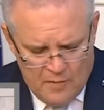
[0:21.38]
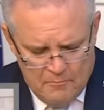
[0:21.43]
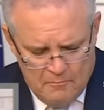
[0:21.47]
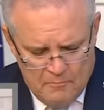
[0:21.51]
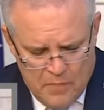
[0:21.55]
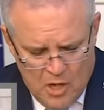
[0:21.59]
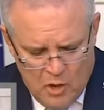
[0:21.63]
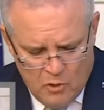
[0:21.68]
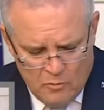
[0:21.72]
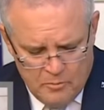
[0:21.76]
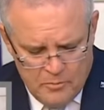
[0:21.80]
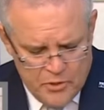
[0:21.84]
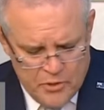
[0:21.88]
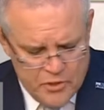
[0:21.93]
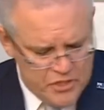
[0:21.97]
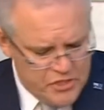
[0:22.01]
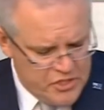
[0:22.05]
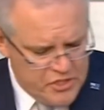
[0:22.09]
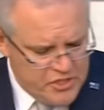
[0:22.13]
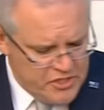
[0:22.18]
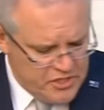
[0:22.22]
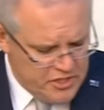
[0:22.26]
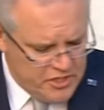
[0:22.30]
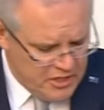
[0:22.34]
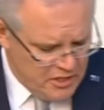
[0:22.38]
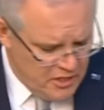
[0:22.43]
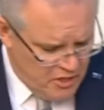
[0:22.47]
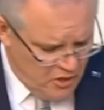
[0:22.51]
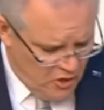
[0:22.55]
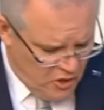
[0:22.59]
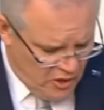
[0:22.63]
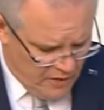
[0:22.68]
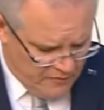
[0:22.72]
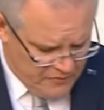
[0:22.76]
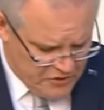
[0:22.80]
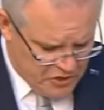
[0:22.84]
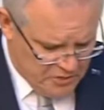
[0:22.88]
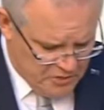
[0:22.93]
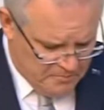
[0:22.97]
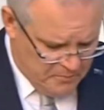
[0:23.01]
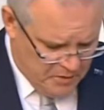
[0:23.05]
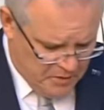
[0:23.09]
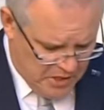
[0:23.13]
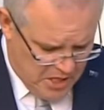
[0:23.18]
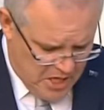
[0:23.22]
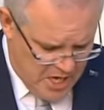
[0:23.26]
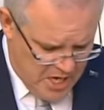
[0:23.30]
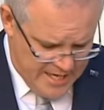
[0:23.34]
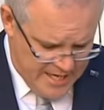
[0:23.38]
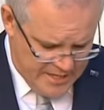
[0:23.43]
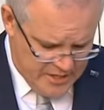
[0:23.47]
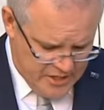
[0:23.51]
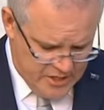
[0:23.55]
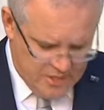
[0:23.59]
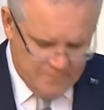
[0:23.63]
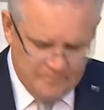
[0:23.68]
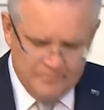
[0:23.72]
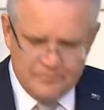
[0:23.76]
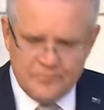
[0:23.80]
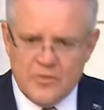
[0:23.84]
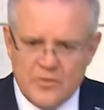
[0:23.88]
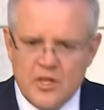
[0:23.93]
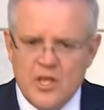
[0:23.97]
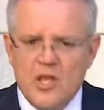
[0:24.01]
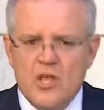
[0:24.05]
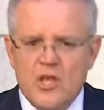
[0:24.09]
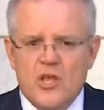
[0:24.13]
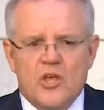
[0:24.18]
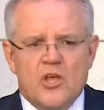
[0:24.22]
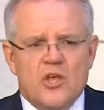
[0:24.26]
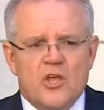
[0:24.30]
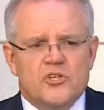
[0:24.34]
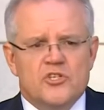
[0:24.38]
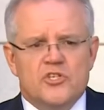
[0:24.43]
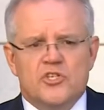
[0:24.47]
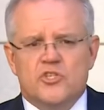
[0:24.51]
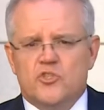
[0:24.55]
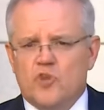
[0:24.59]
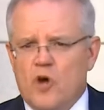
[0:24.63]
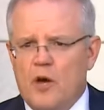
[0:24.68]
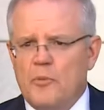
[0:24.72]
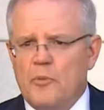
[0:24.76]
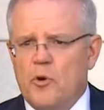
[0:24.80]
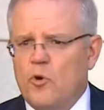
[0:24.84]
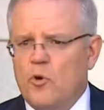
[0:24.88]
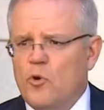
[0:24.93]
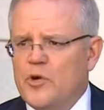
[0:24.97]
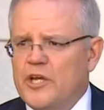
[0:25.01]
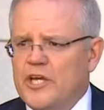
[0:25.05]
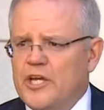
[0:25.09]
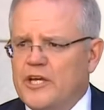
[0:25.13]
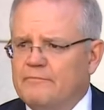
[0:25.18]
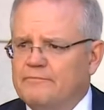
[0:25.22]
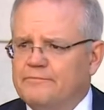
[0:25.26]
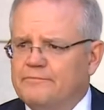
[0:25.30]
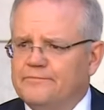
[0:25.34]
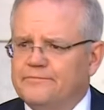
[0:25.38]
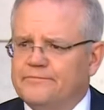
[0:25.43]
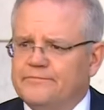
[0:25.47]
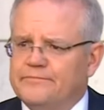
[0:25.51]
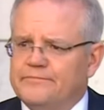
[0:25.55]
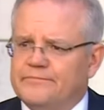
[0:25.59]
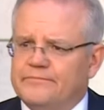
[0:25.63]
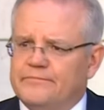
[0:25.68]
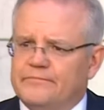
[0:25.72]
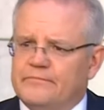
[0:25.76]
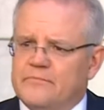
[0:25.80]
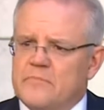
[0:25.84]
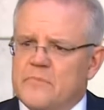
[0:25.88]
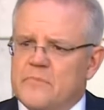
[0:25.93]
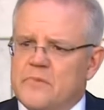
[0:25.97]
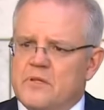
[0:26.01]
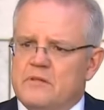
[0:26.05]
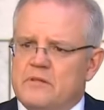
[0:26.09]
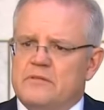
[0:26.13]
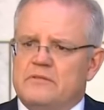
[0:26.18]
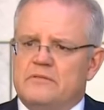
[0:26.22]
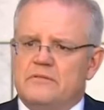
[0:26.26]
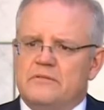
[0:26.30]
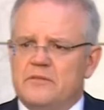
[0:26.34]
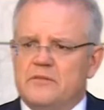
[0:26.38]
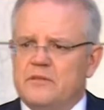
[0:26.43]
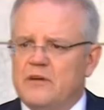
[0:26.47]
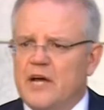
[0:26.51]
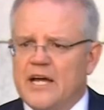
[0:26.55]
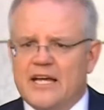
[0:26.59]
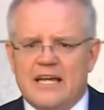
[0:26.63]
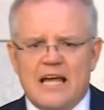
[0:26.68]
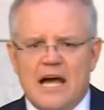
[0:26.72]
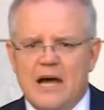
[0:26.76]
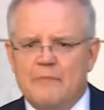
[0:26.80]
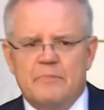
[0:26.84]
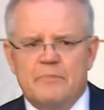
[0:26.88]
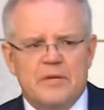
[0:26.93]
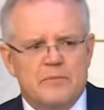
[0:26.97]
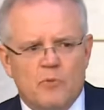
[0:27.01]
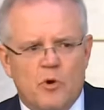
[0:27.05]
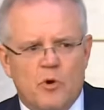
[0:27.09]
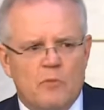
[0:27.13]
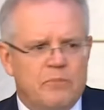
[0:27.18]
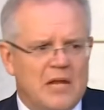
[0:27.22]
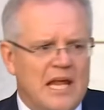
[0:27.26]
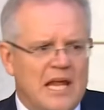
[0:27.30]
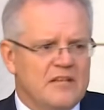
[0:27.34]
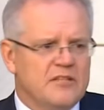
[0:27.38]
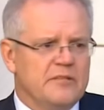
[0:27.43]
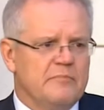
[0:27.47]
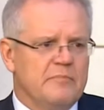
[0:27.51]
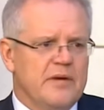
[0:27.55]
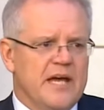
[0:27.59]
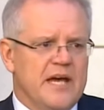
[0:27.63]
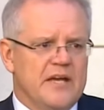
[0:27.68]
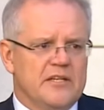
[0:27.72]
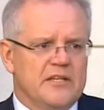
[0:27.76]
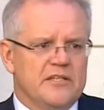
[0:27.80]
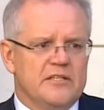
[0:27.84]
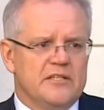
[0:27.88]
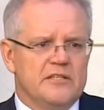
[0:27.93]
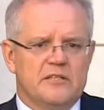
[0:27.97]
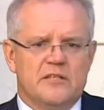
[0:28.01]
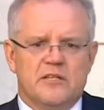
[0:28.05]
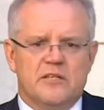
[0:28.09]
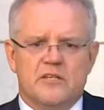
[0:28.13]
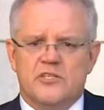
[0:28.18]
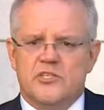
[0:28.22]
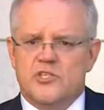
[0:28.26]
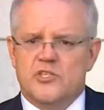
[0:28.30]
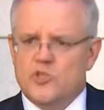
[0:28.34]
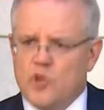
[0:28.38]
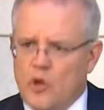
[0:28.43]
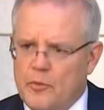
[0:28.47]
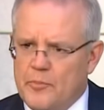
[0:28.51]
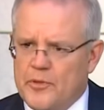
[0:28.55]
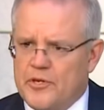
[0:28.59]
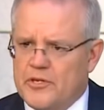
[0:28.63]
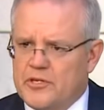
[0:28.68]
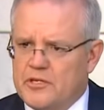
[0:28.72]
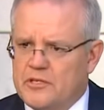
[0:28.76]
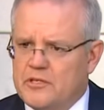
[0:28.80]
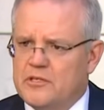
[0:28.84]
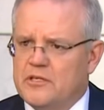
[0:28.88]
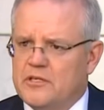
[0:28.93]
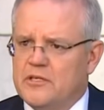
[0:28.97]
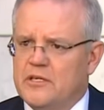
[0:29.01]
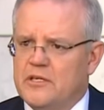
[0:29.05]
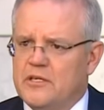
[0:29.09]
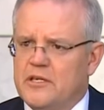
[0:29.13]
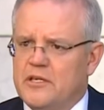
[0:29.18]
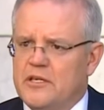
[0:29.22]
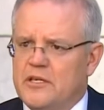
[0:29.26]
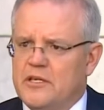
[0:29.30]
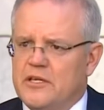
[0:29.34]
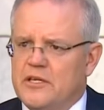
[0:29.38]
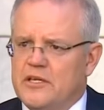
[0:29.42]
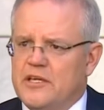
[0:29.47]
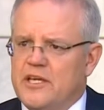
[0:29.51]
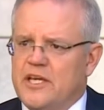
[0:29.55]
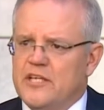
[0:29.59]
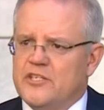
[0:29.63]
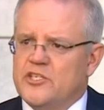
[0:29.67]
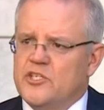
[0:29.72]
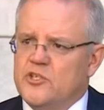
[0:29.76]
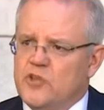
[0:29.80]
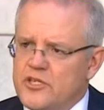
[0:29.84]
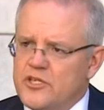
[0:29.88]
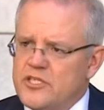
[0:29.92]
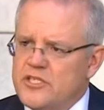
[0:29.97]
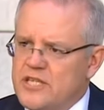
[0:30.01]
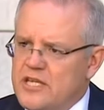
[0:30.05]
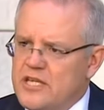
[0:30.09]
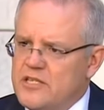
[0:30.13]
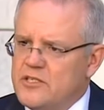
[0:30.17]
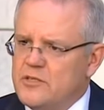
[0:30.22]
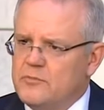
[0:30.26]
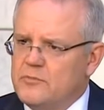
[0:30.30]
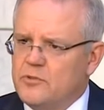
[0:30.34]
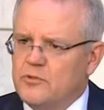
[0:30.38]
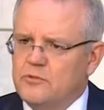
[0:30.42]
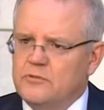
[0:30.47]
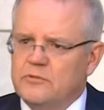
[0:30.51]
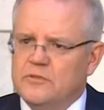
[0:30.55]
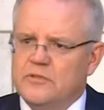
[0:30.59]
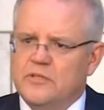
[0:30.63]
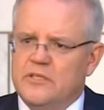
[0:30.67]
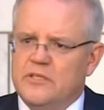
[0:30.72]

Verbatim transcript: On bulk purchasing of supplies, stop hoarding. I can't be more blunt about it. Stop it. It's not sensible.